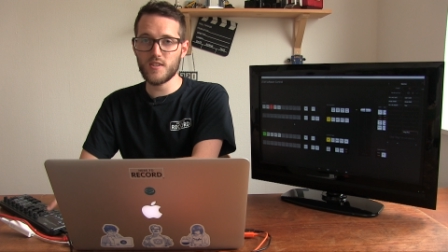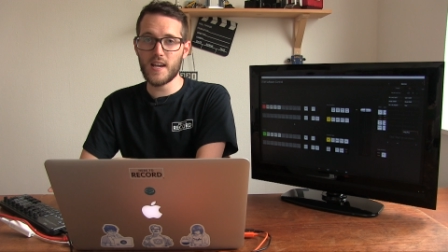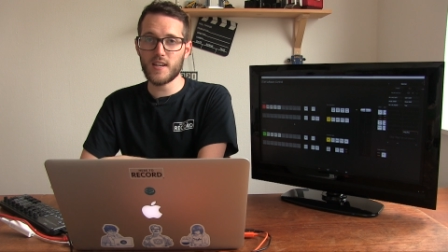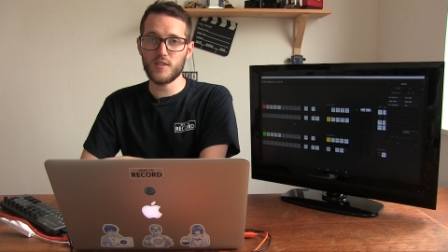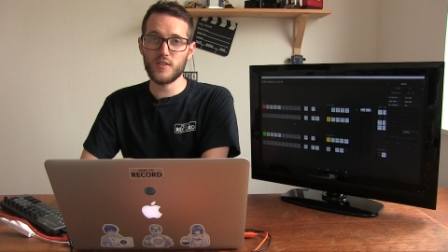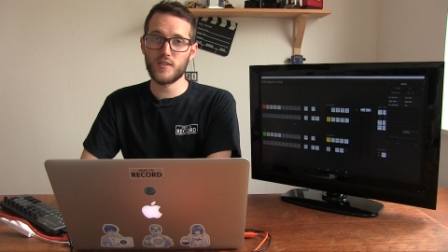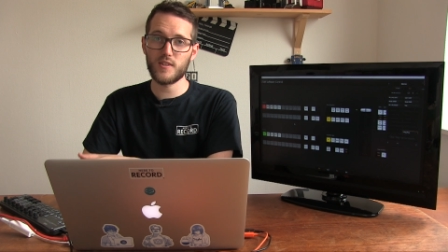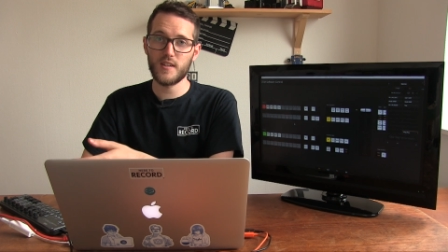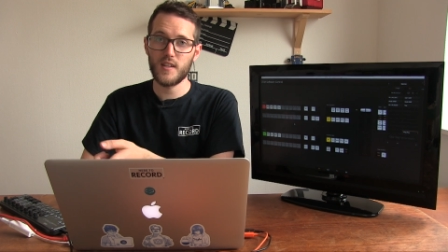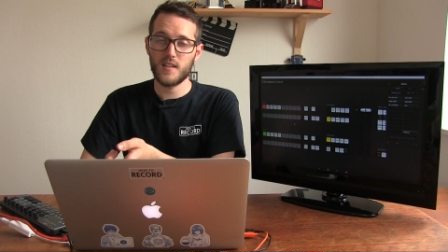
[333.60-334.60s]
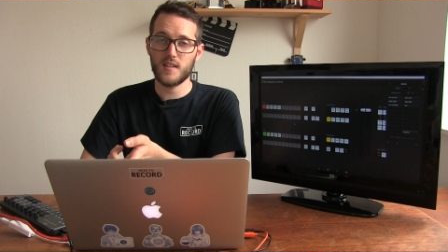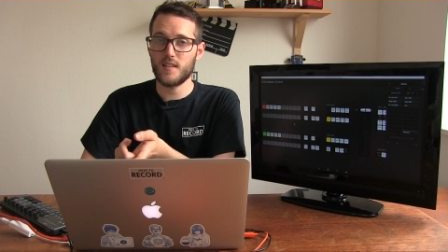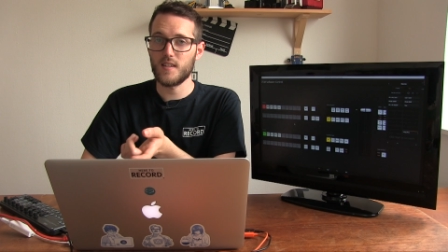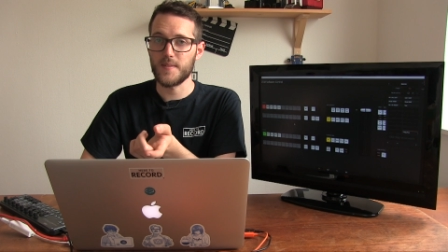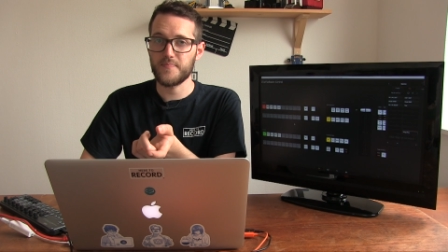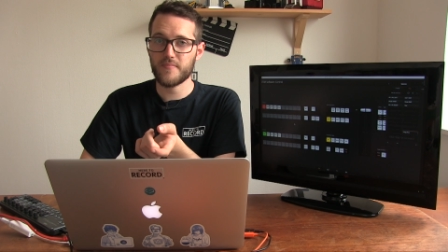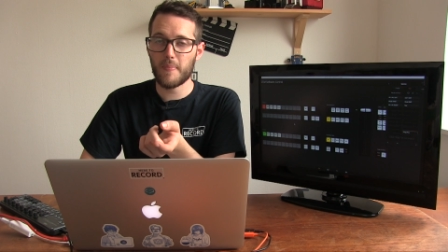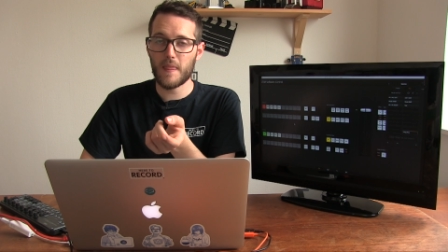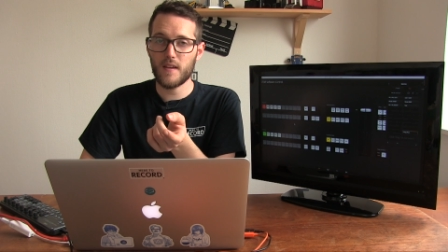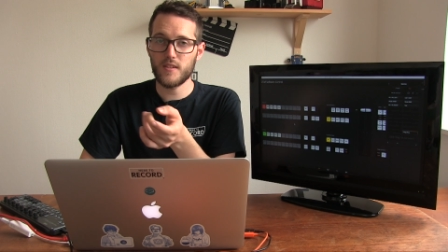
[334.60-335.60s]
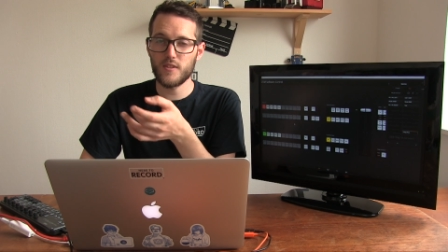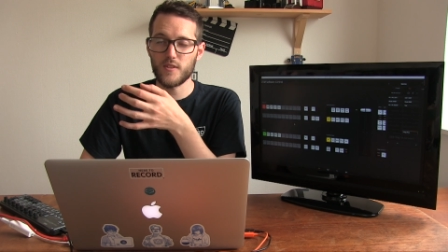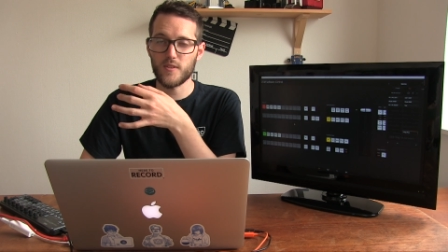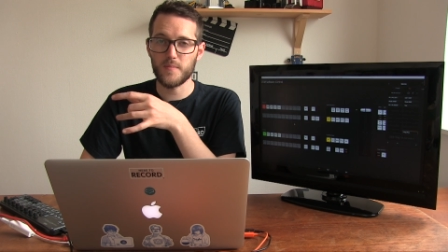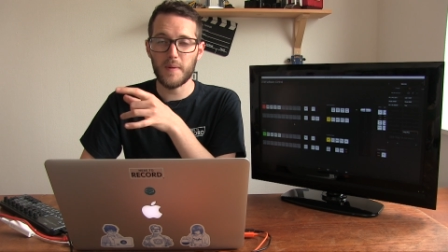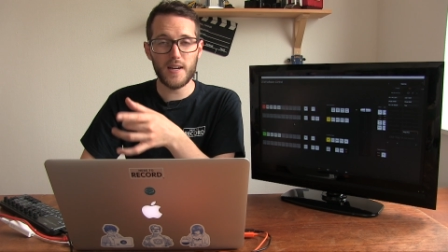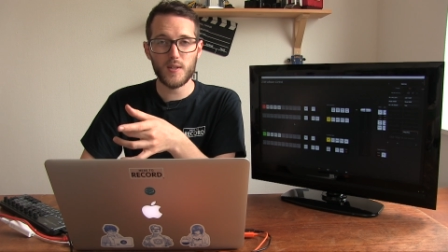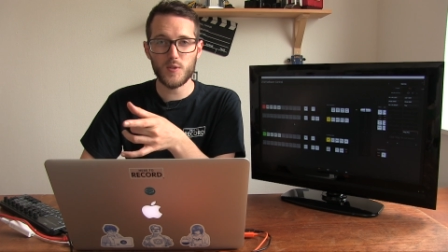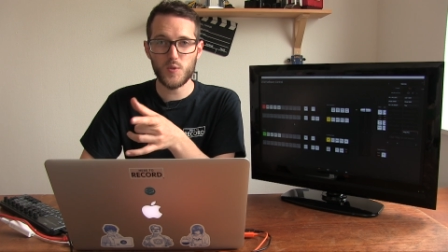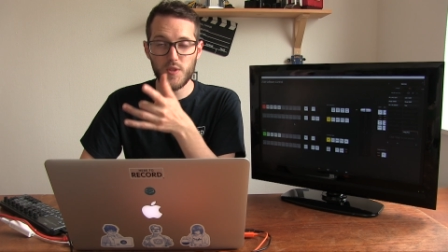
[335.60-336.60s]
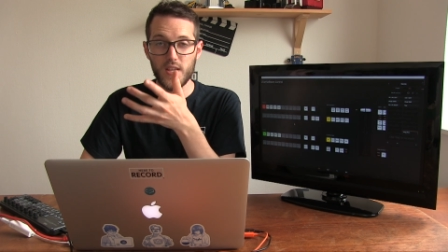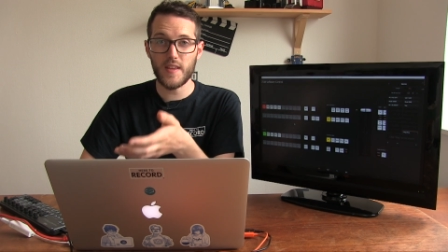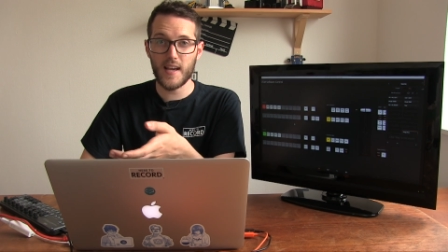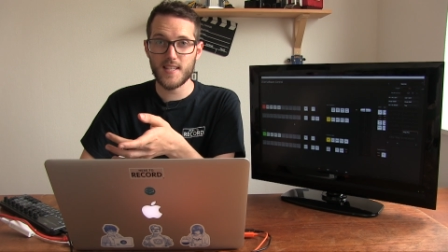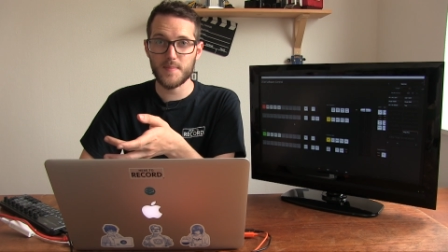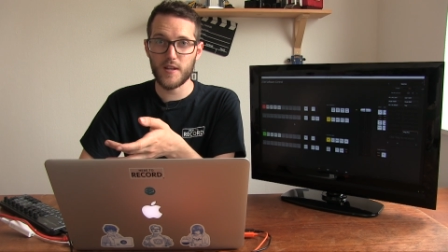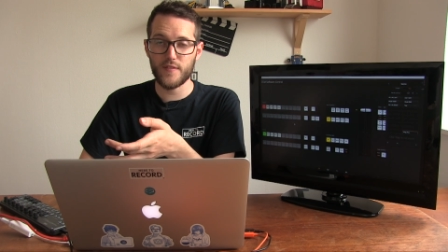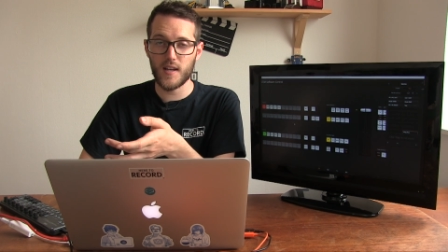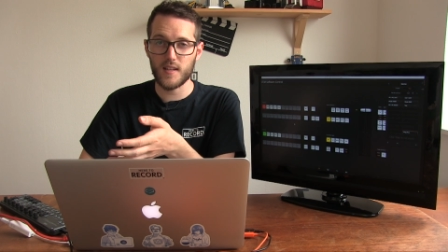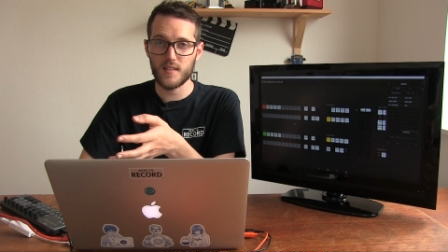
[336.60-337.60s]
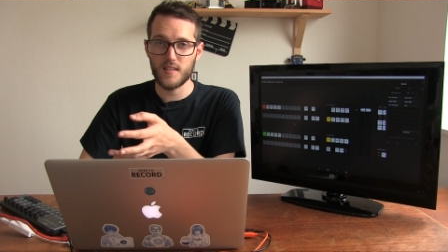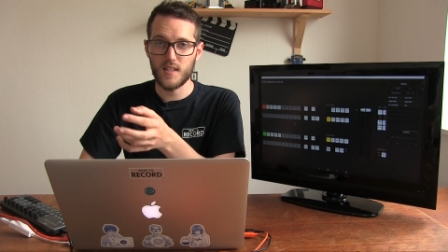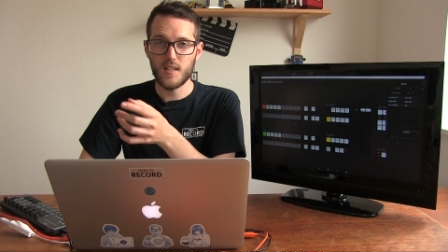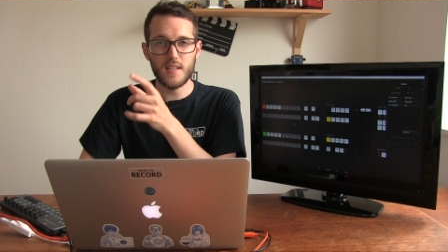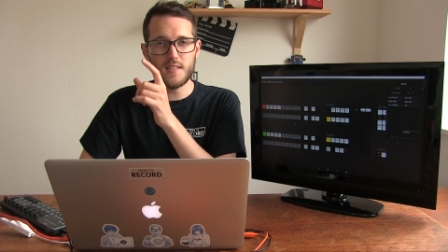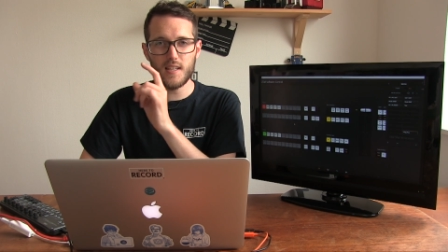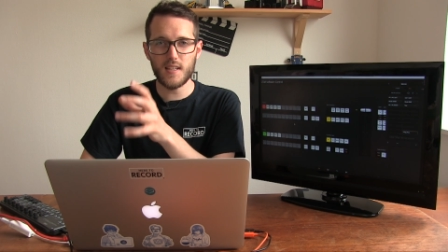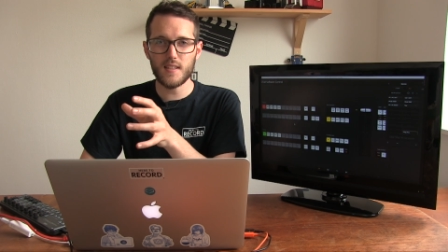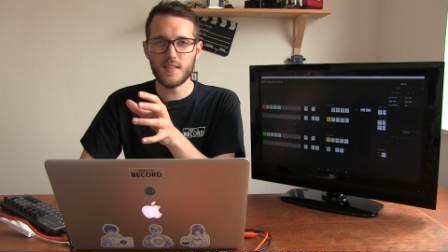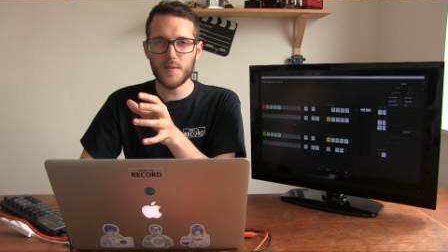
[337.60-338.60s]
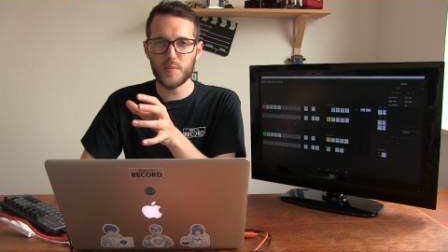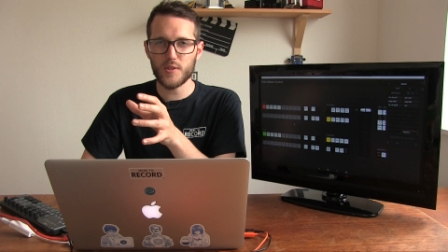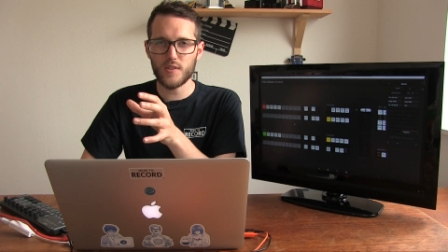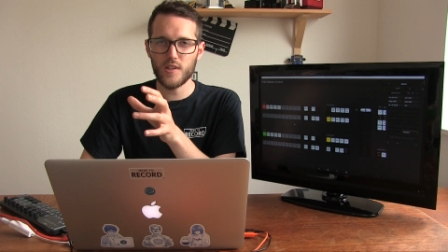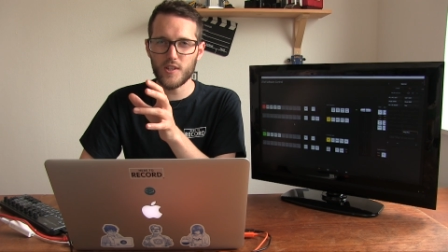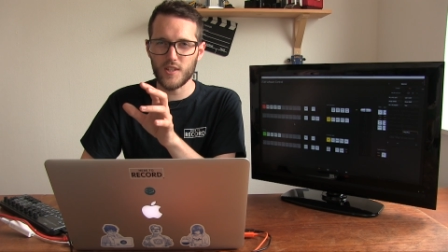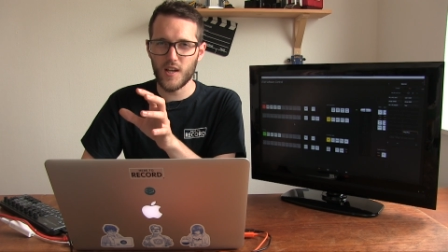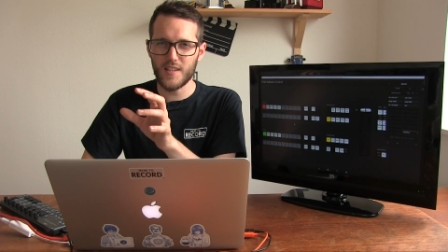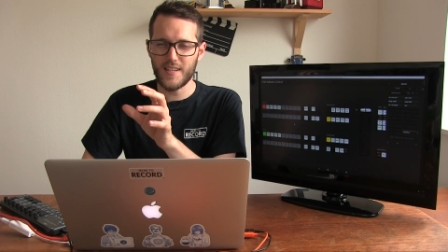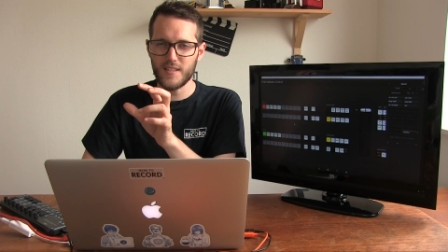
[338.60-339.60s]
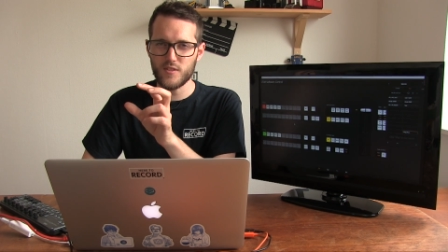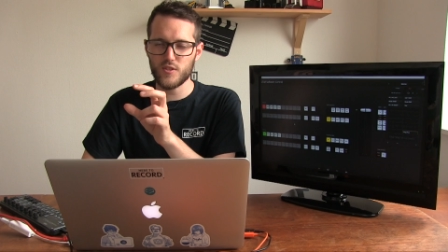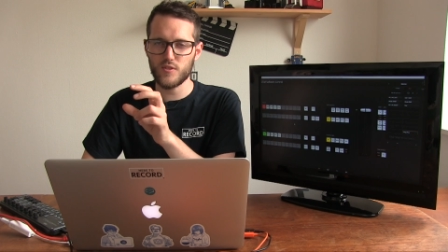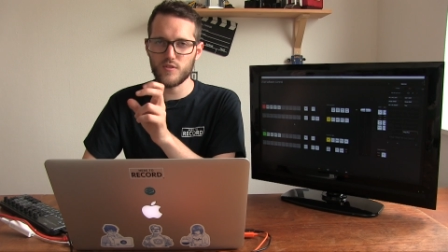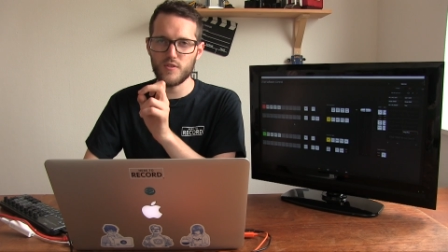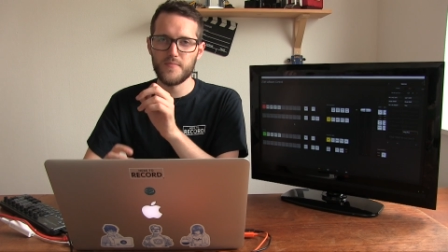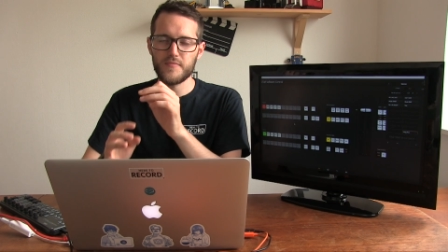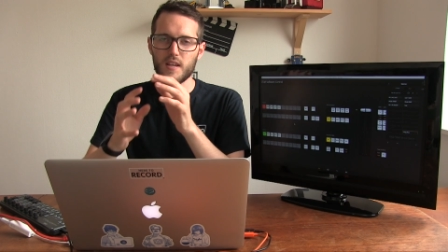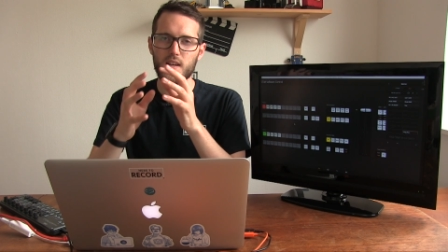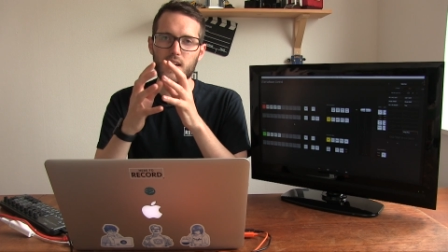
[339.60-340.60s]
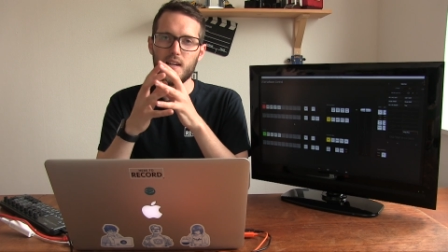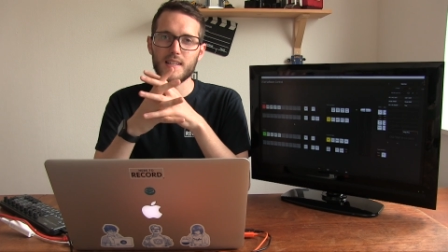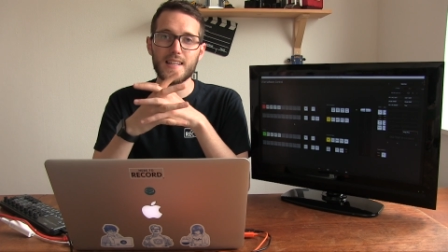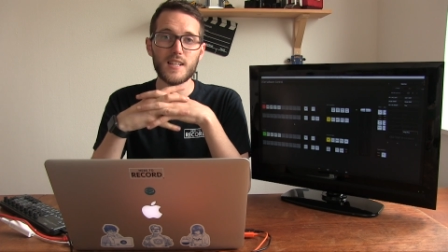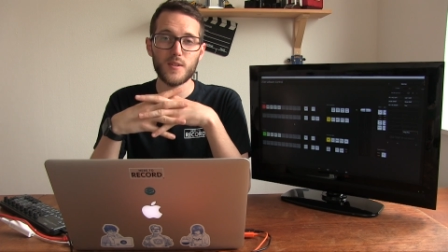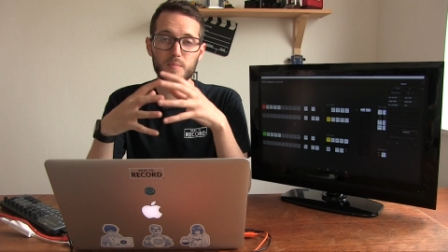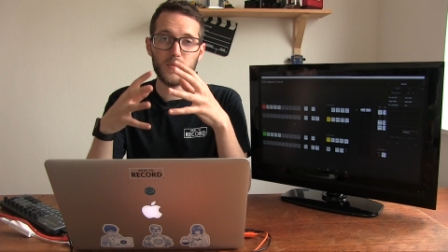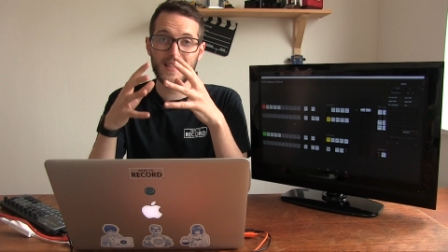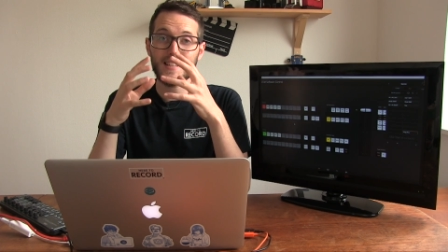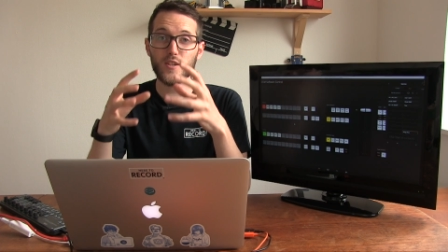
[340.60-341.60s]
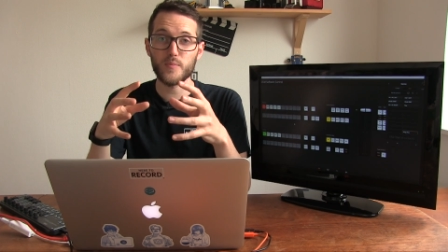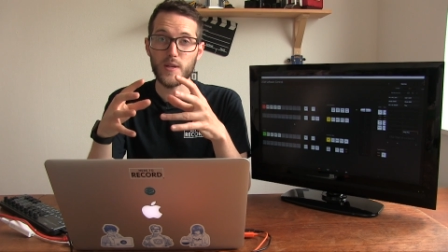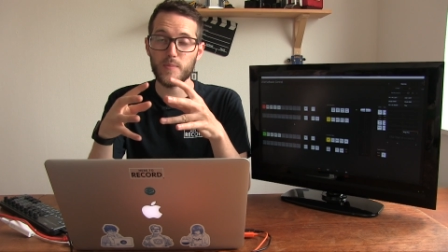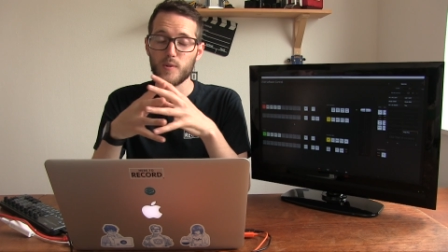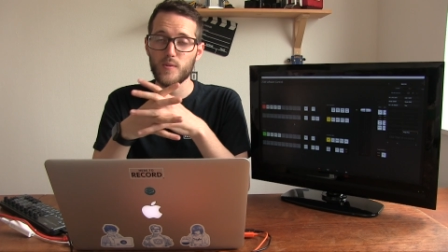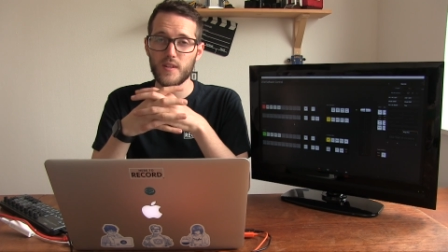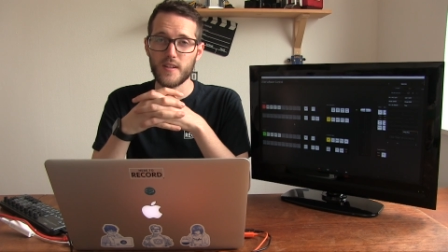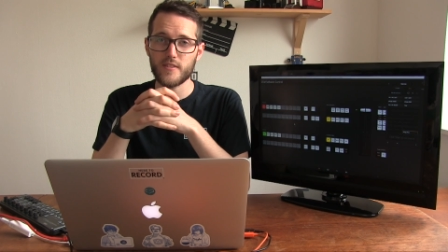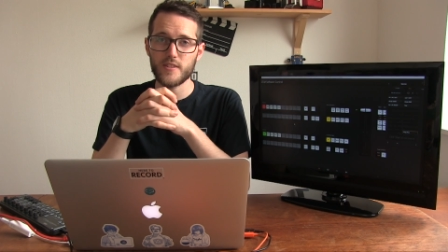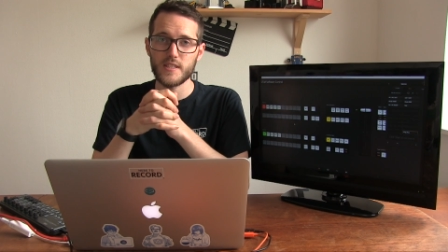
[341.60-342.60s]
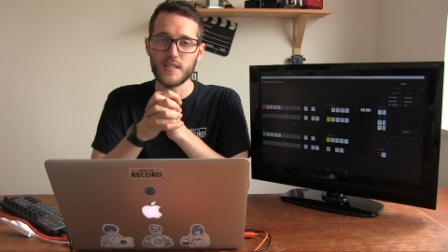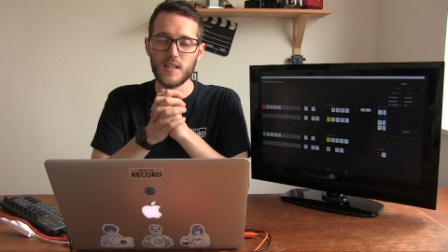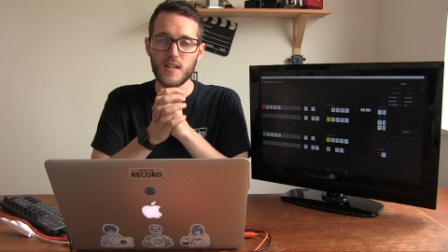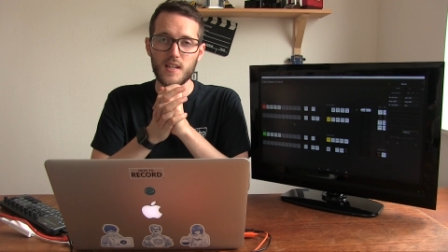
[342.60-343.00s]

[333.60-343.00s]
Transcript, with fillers: to edit your, uh, your macros within the XML file. Let's take a little deeper look now into a GitHub, a GitHub repo that I've created